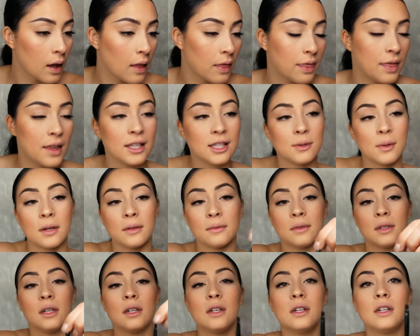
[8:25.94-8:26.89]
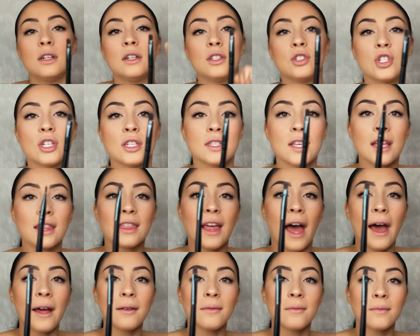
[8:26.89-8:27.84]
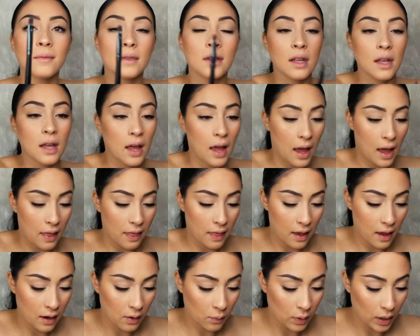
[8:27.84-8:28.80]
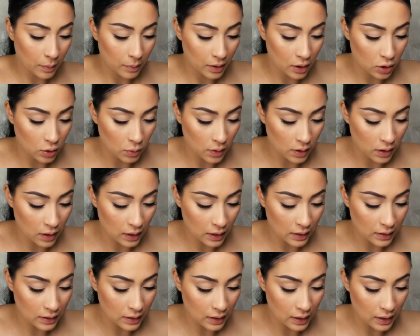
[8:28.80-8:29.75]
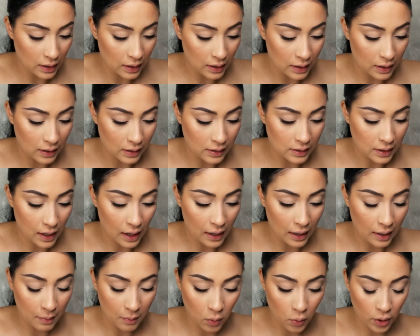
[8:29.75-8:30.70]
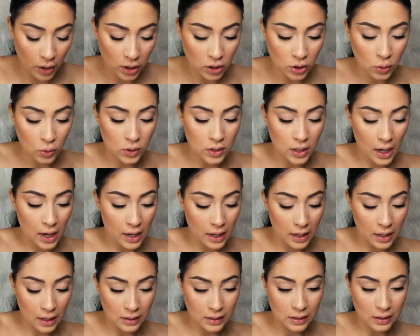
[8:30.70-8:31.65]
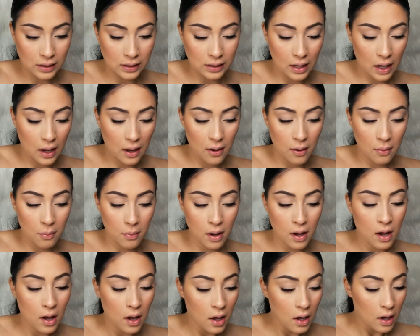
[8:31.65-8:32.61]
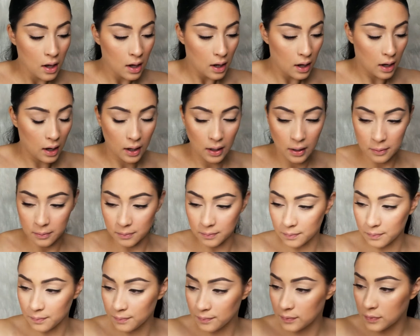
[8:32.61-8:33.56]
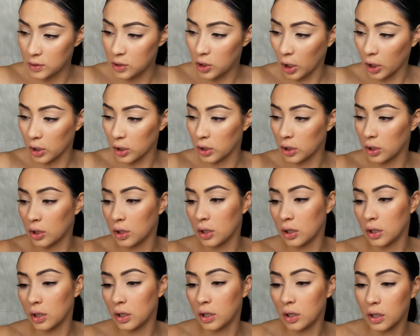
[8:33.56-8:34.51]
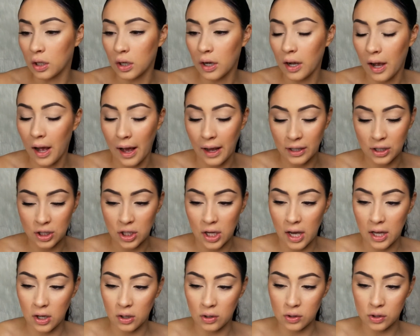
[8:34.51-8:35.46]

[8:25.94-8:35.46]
This one, just like that. And then what I'm going to do with this is I am going to take some darker eyeshadow.